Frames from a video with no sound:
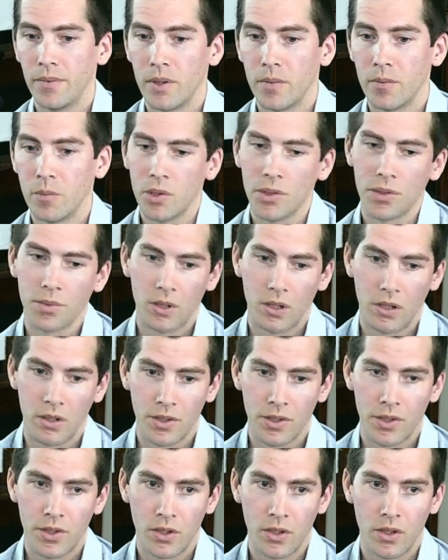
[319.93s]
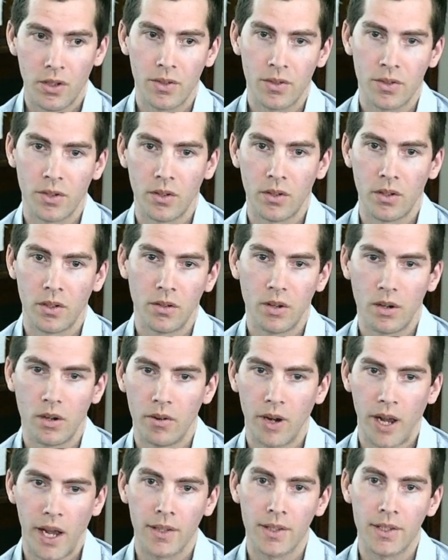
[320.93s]
multiple honours students, so
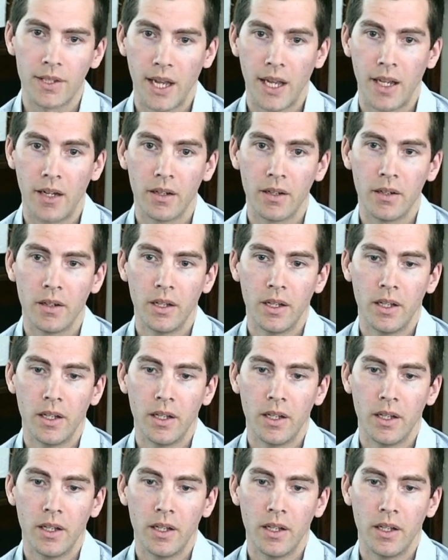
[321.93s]
around 10.